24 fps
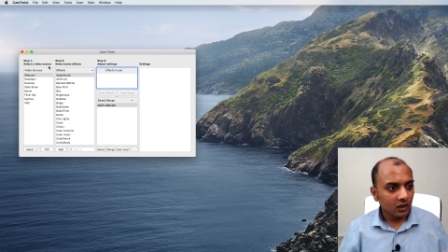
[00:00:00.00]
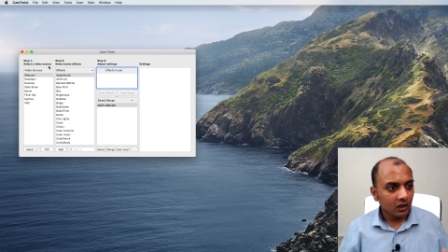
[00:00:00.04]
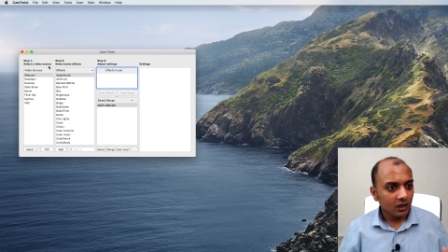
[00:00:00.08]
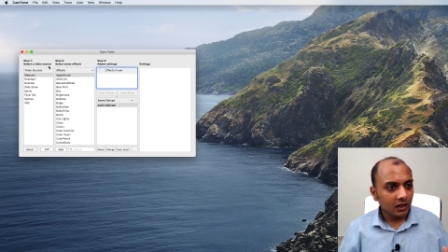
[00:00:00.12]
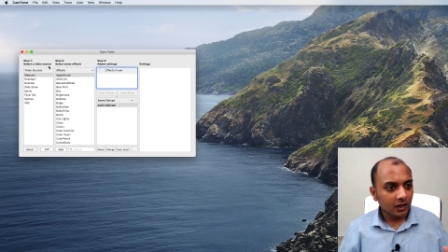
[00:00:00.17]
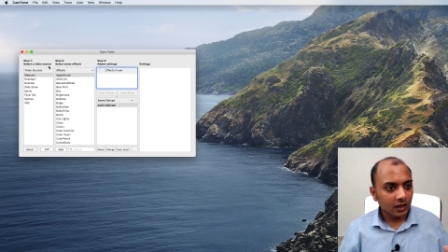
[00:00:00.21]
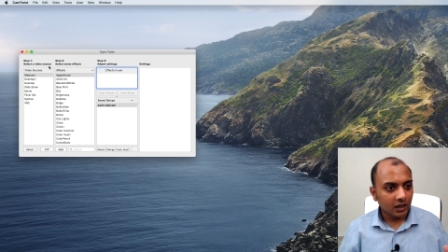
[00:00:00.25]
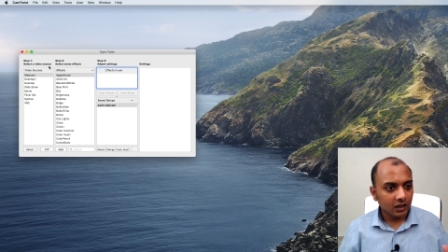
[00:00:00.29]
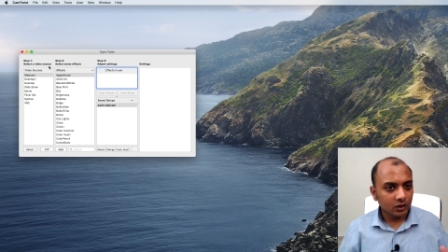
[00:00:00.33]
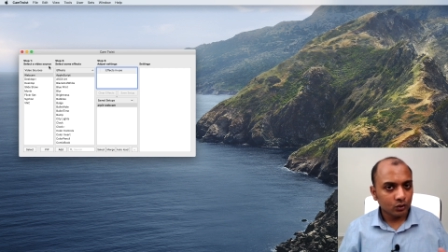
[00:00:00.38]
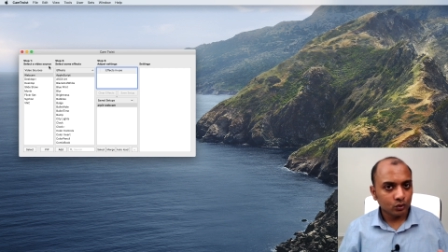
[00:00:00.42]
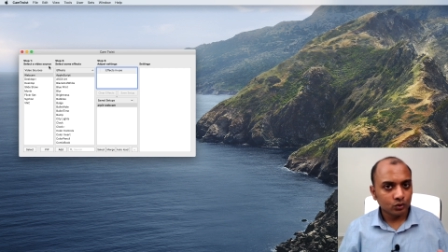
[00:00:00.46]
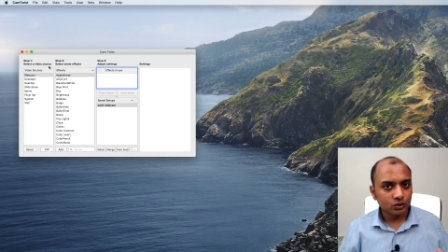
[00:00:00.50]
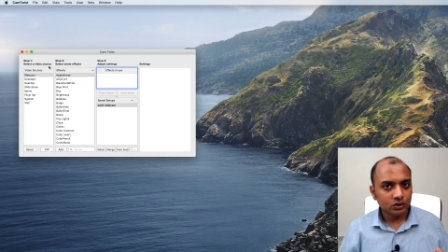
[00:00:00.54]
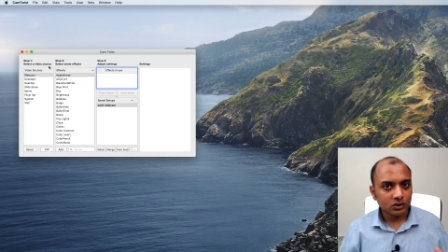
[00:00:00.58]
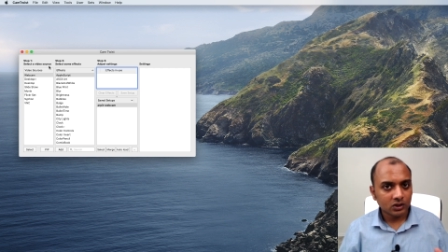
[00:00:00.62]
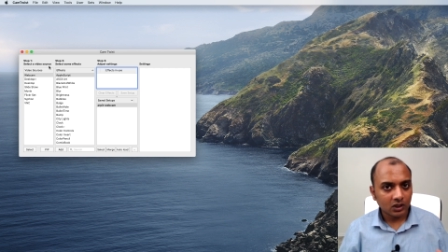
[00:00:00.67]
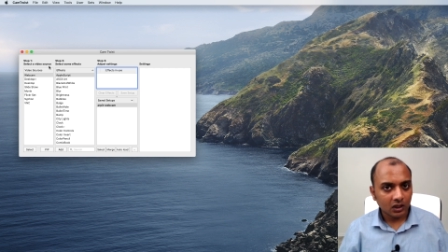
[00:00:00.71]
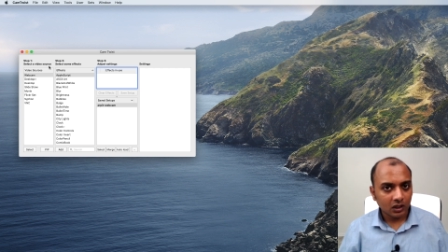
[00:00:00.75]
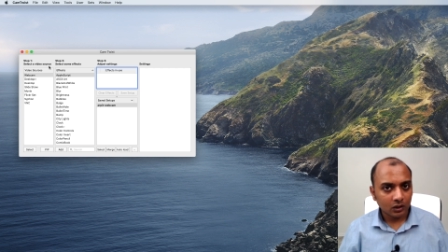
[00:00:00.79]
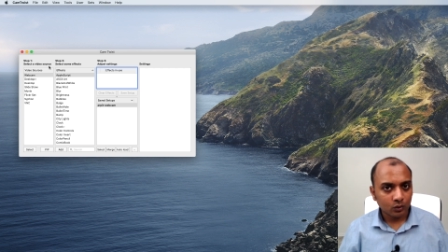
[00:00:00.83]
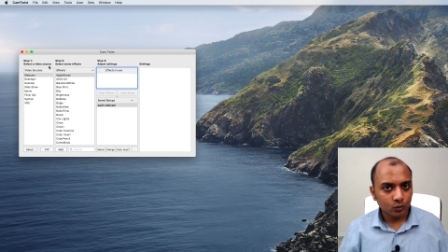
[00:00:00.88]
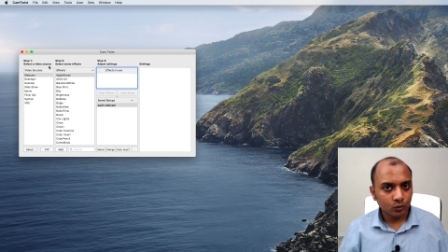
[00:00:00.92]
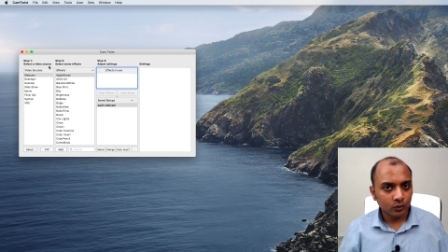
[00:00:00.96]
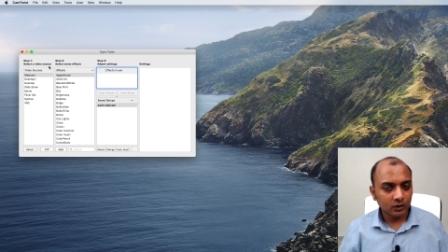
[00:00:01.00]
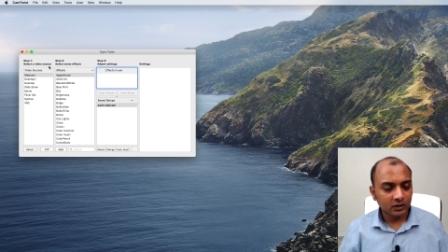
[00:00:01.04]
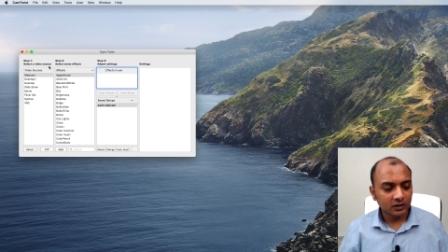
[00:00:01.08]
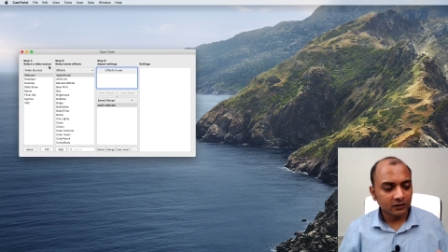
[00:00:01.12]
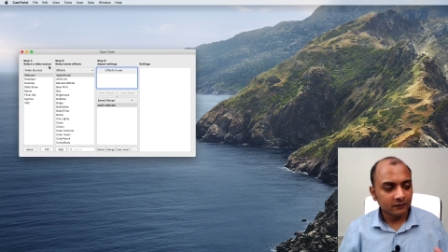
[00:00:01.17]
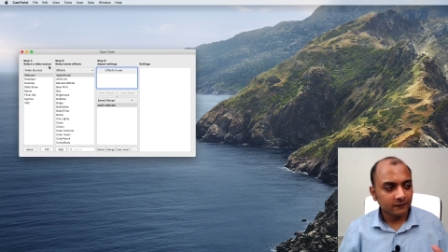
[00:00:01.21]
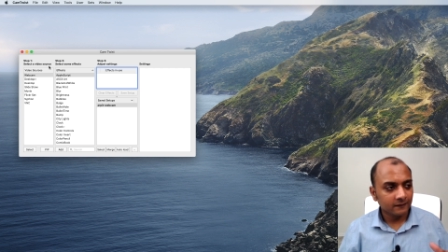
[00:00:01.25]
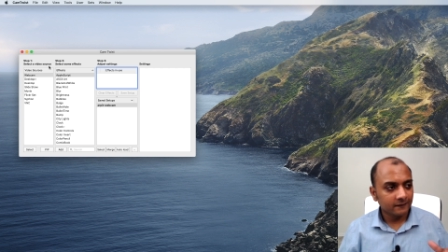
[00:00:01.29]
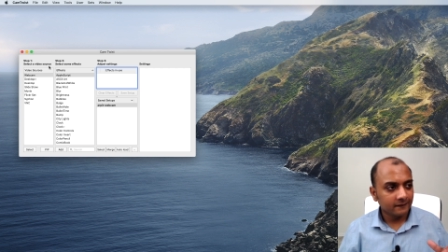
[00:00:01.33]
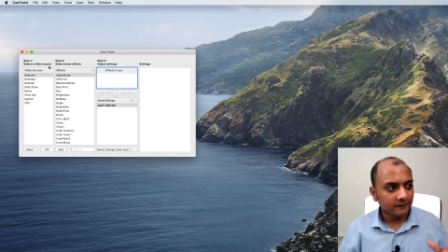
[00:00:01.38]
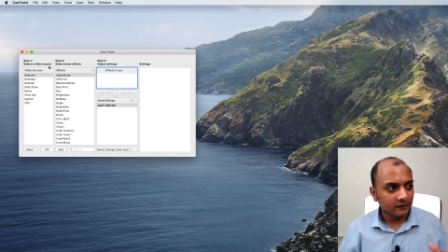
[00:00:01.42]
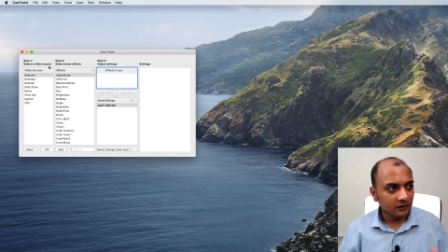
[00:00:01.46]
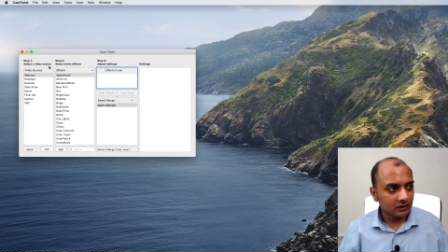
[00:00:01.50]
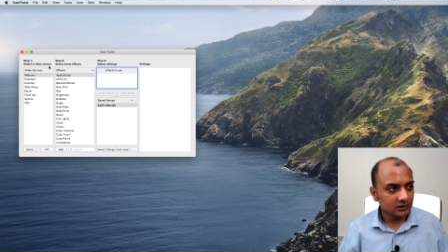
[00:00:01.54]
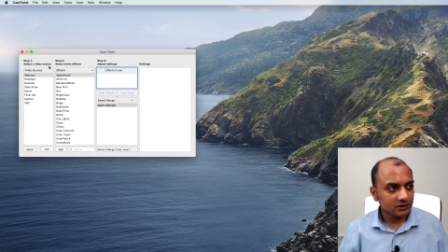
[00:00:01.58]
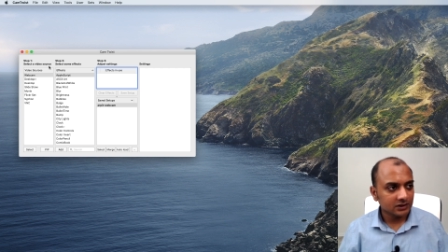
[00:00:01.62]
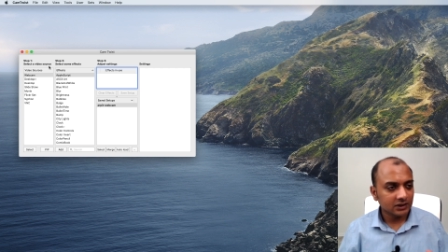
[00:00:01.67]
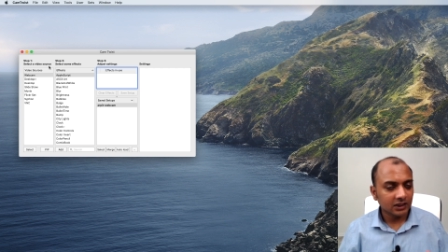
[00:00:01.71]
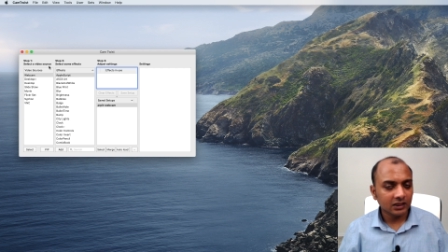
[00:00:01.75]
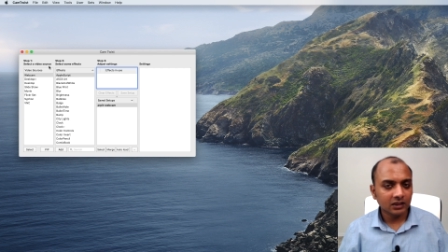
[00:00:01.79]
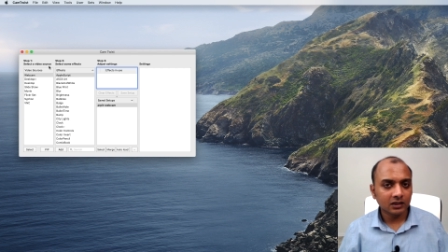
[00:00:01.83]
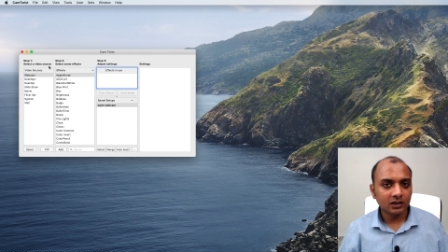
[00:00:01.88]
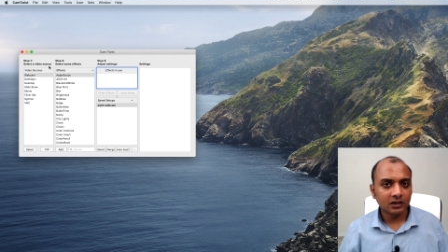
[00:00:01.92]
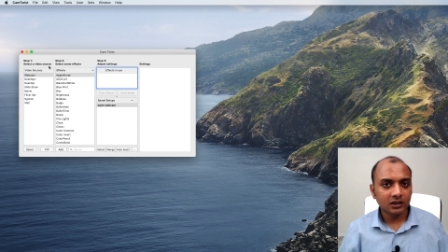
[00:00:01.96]
And to start with, the first
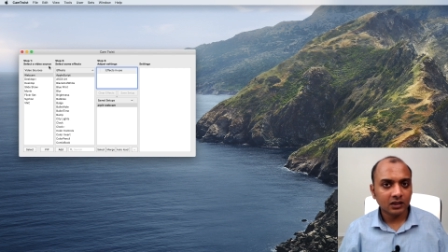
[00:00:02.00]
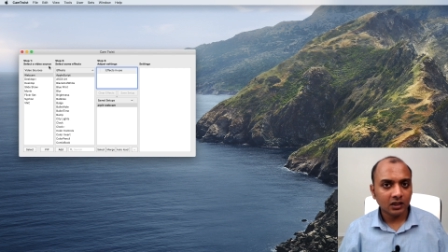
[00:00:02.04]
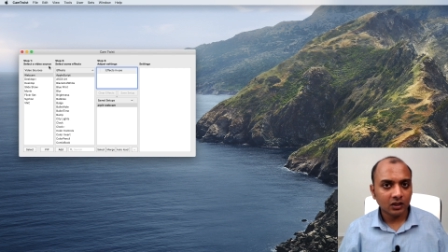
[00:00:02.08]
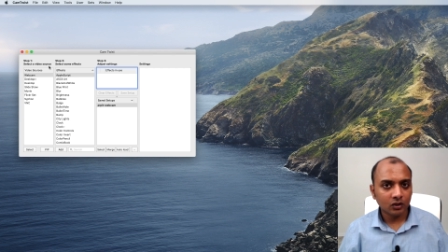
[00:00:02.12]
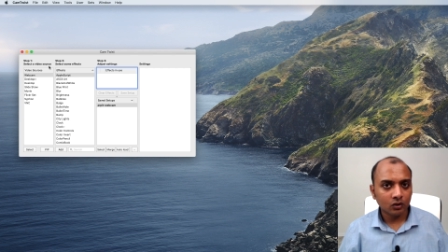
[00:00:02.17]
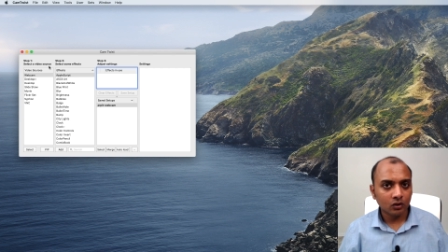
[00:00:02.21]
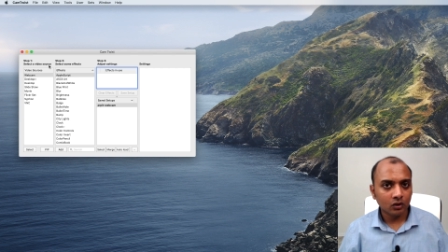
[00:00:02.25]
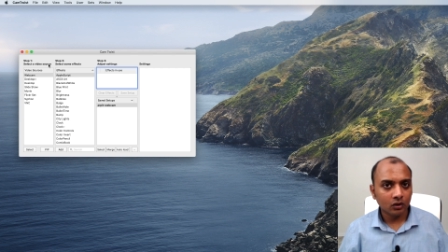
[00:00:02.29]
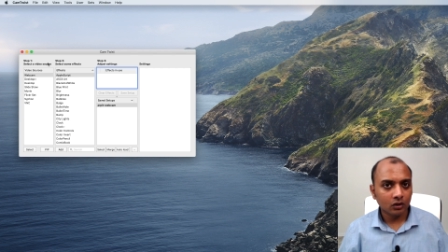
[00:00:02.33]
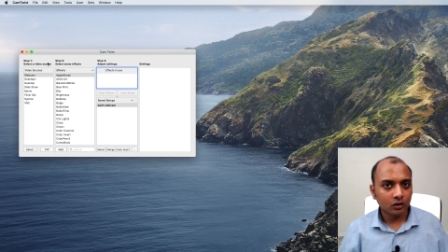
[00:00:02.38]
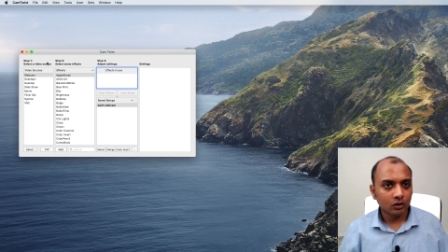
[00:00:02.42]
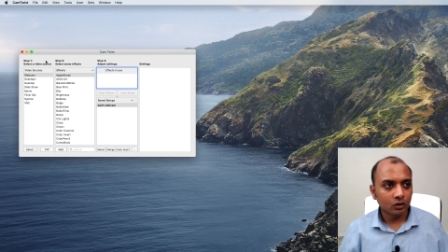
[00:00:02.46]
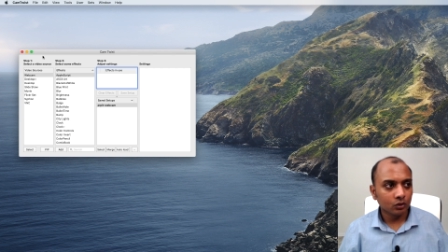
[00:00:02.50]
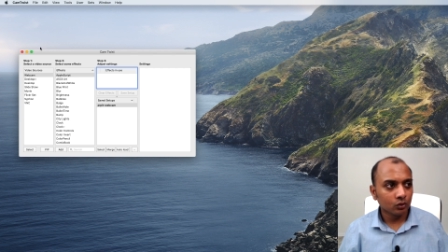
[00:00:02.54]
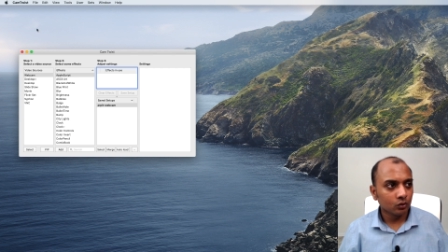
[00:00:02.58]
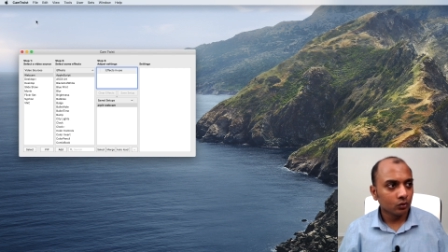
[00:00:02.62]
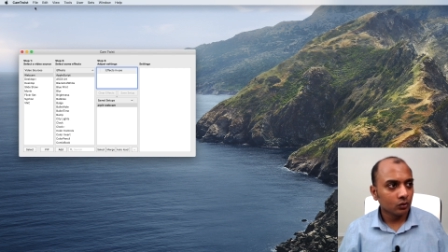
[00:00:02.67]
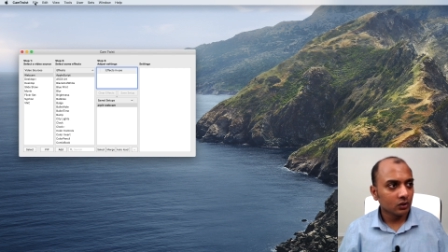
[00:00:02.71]
thing that you got to do